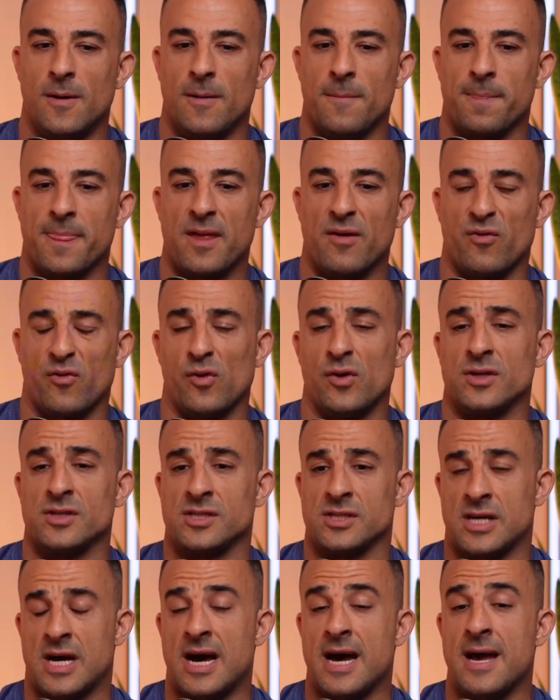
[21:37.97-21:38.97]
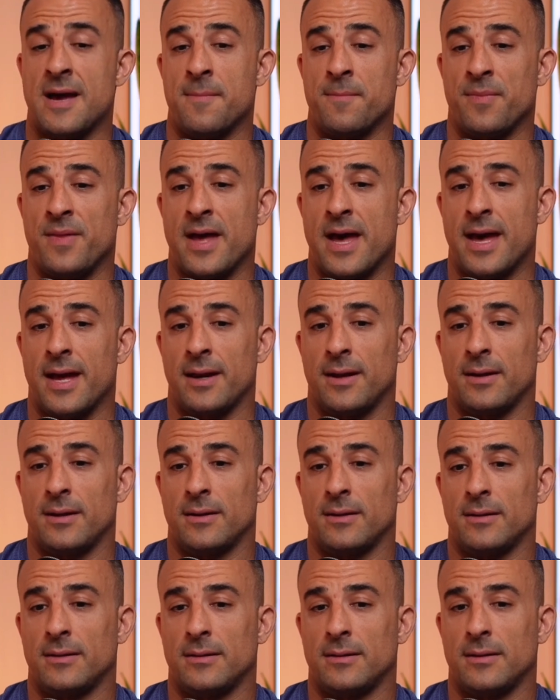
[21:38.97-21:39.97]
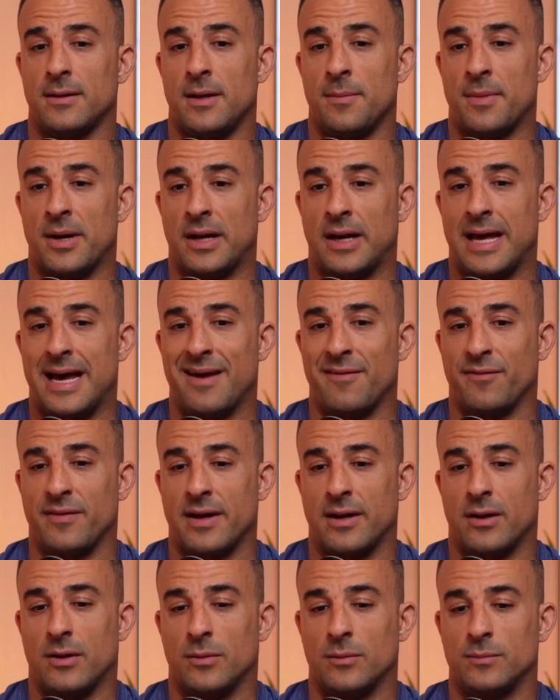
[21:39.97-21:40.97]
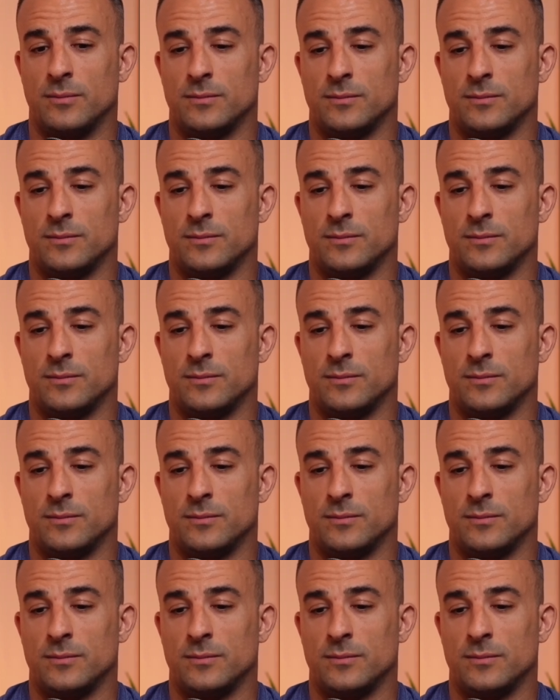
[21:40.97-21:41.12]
the first time that in my life that I